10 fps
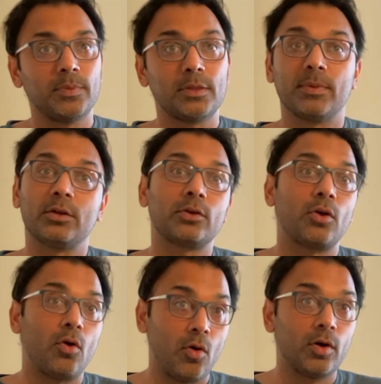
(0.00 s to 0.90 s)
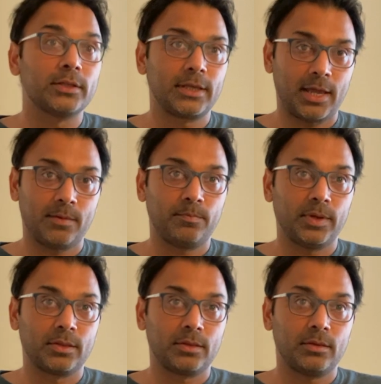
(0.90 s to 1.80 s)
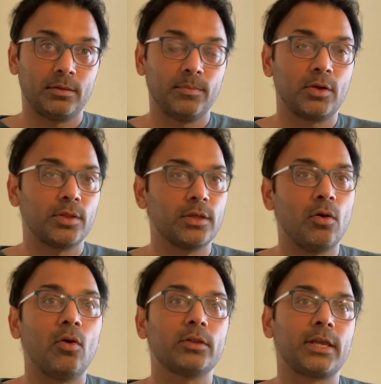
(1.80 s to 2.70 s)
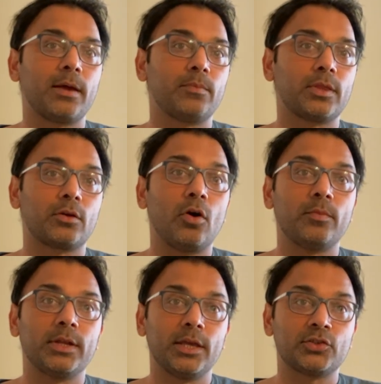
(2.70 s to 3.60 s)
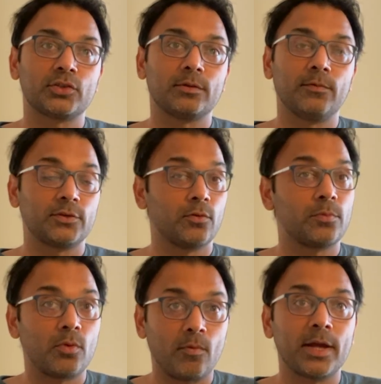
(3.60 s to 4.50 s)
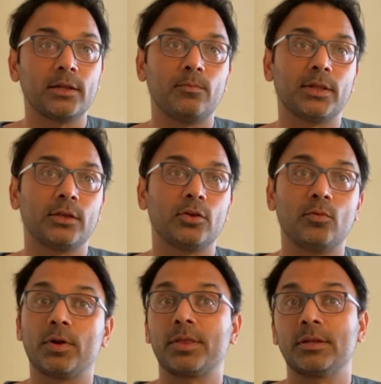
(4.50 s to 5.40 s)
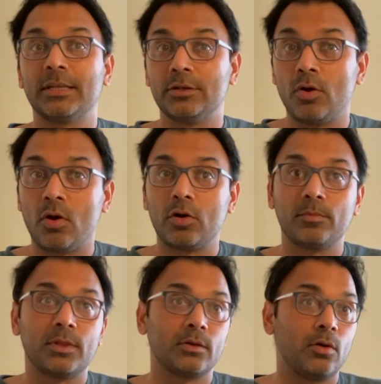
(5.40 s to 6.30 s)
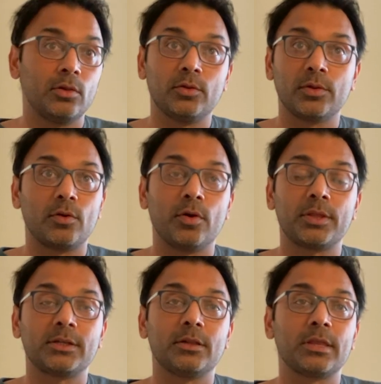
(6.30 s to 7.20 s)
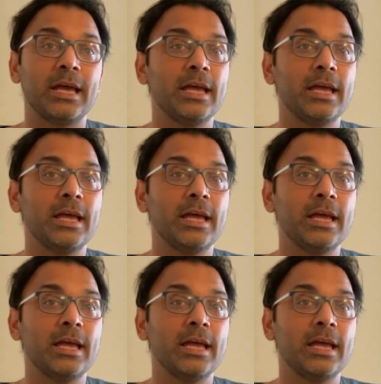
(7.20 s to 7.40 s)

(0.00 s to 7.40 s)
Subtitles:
but not on campus, because the on-campus accommodation, which was provided by the university dorms and all those hostels,